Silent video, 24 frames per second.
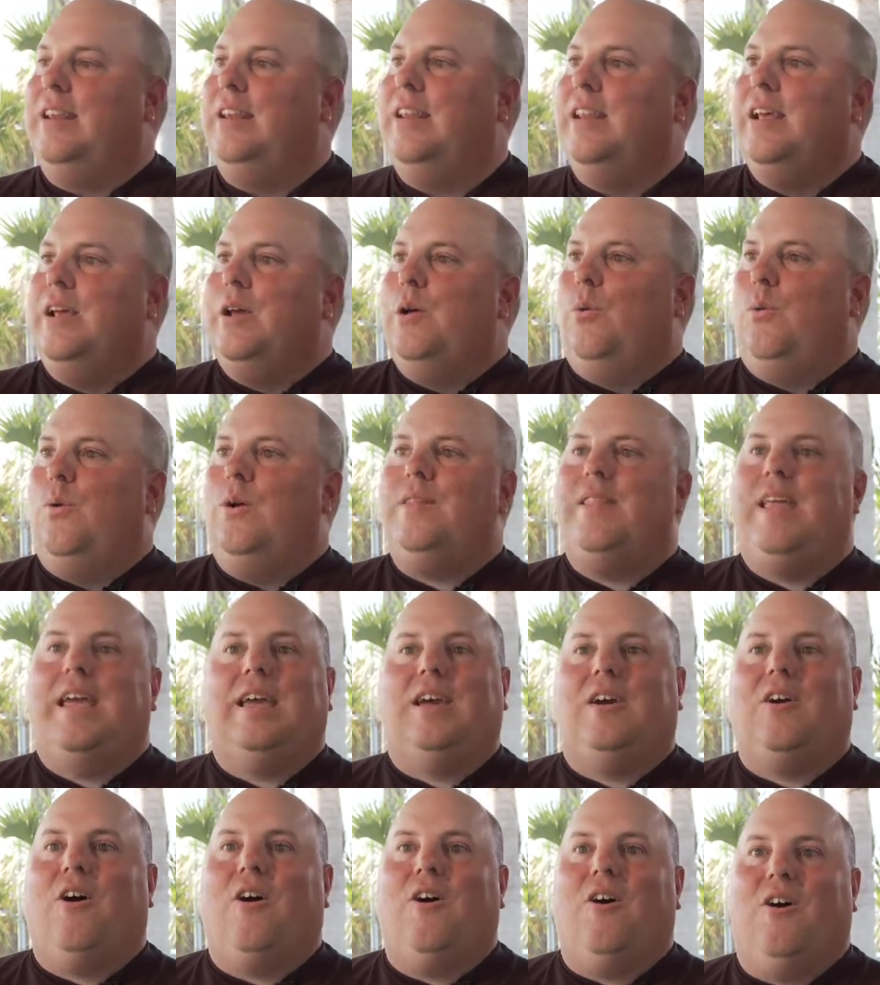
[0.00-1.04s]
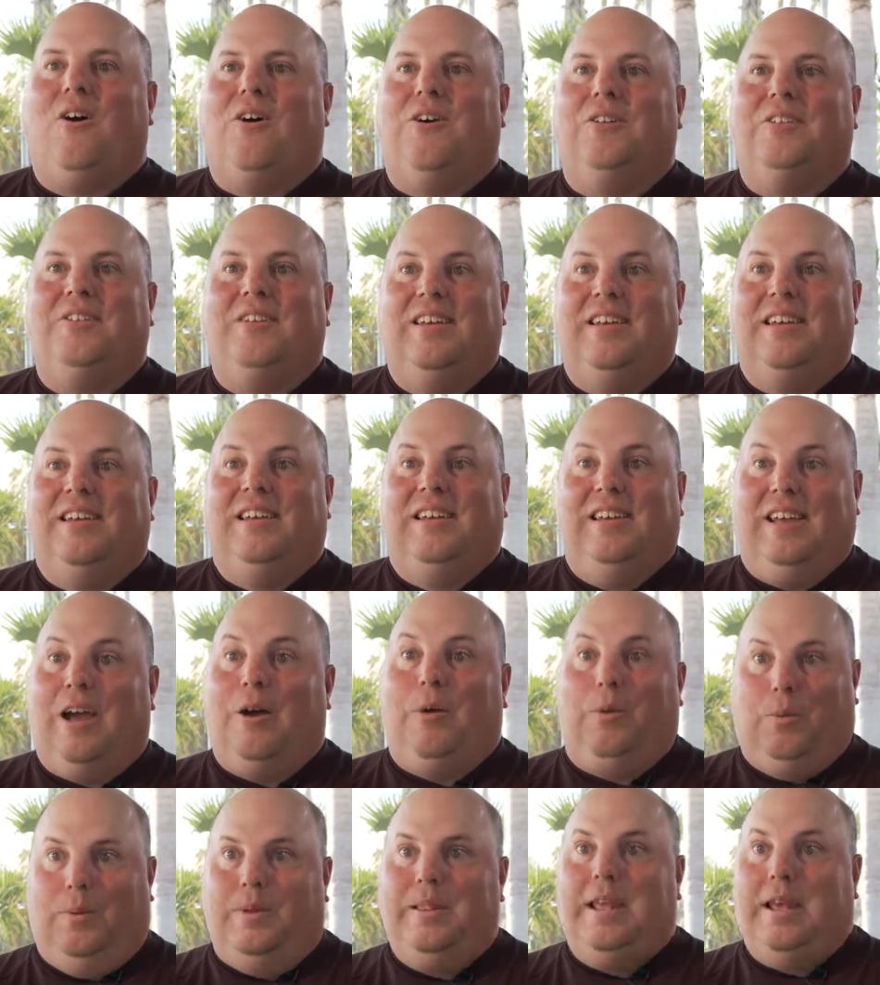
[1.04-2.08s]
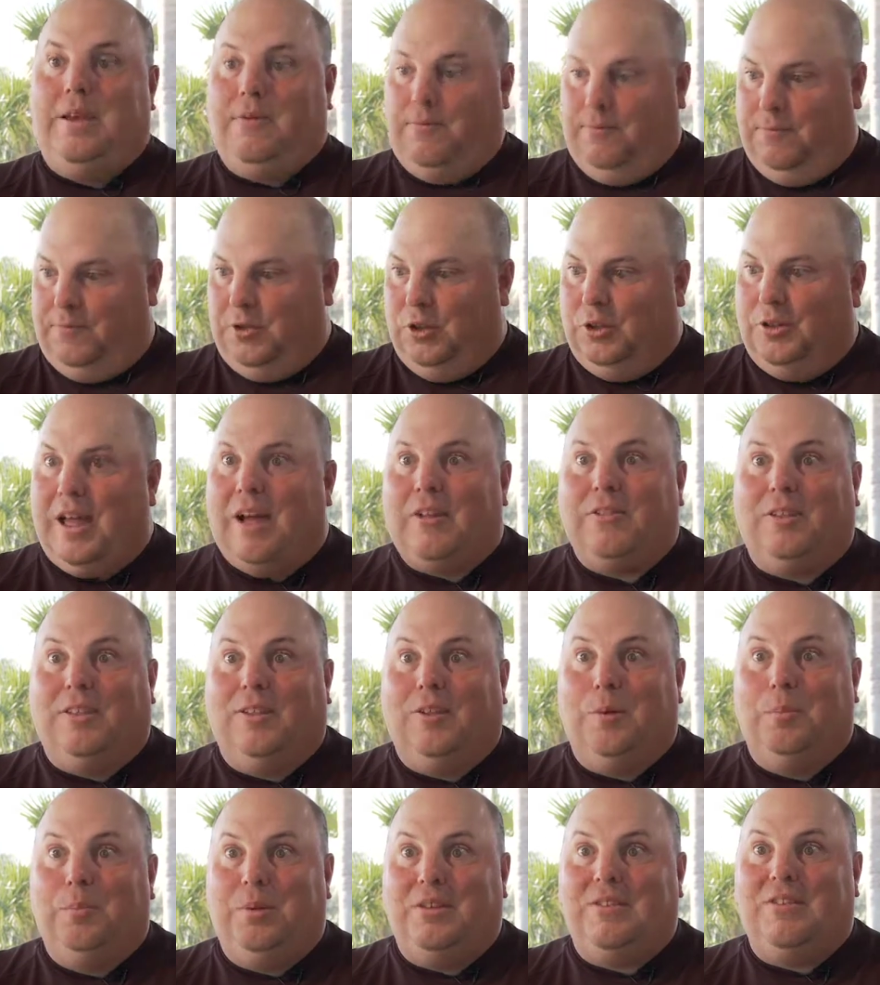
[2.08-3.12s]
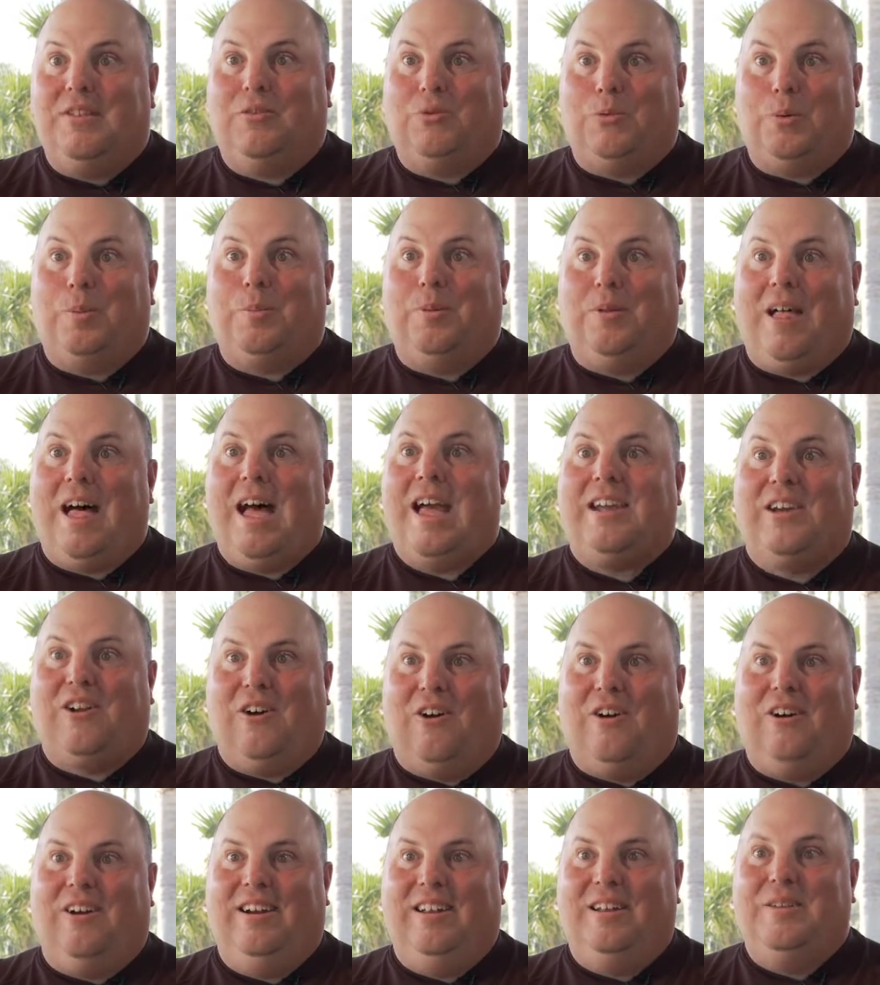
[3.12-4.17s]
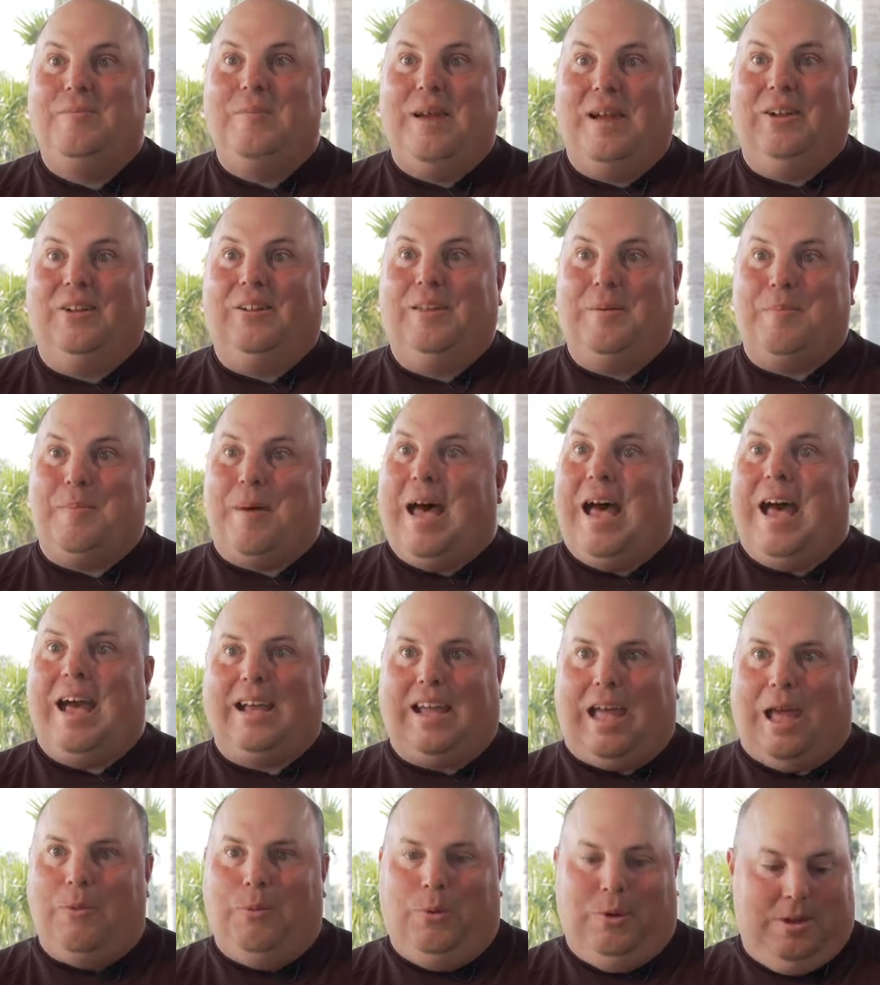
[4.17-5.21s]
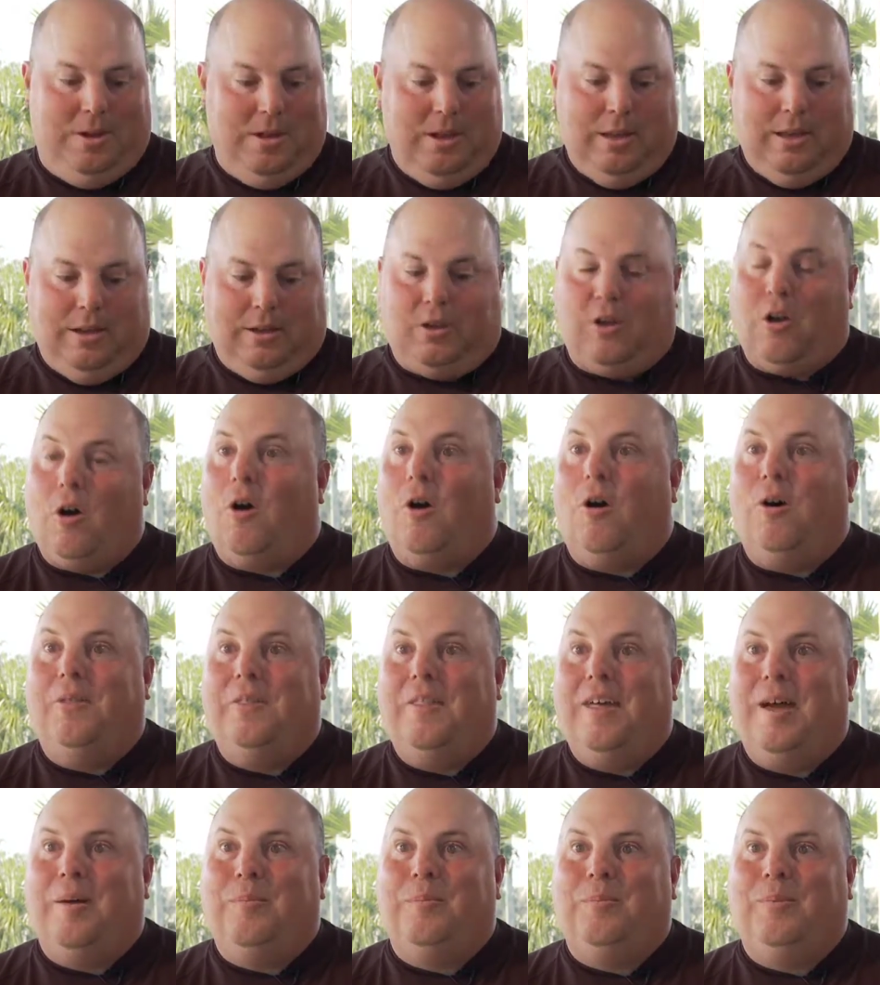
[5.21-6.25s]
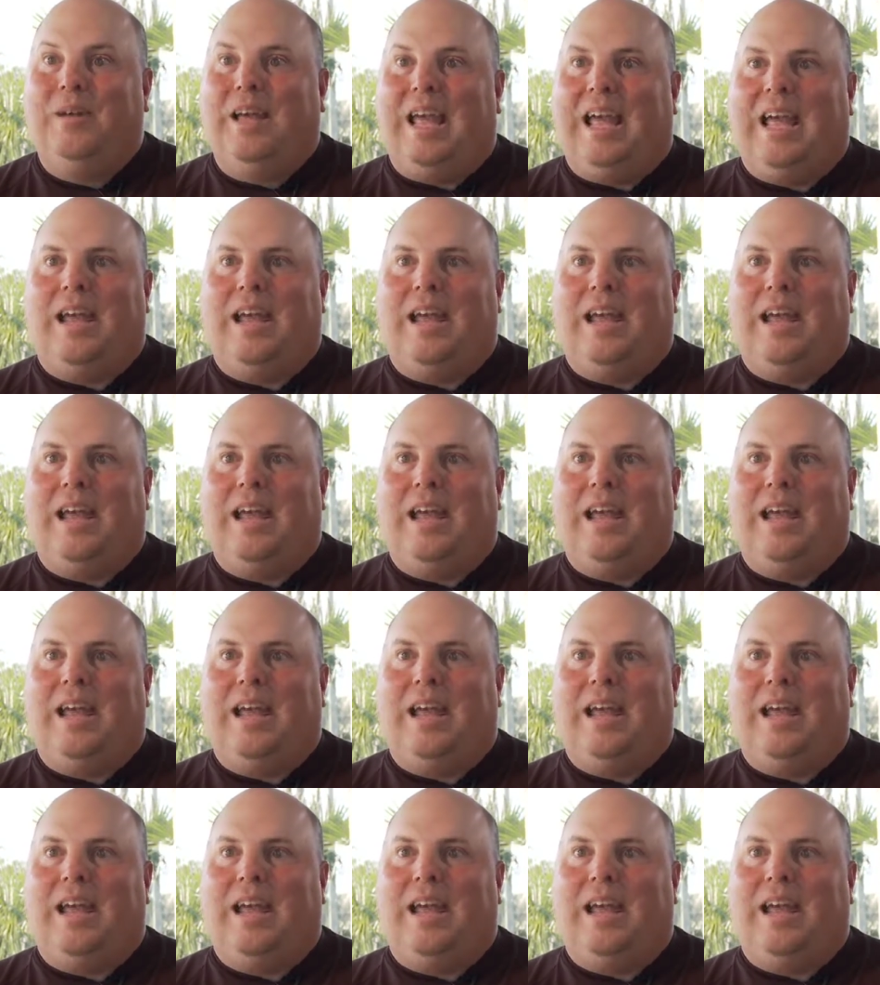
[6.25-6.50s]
And when they called, or when they filled out the little business reply card and mailed it back, I would call them,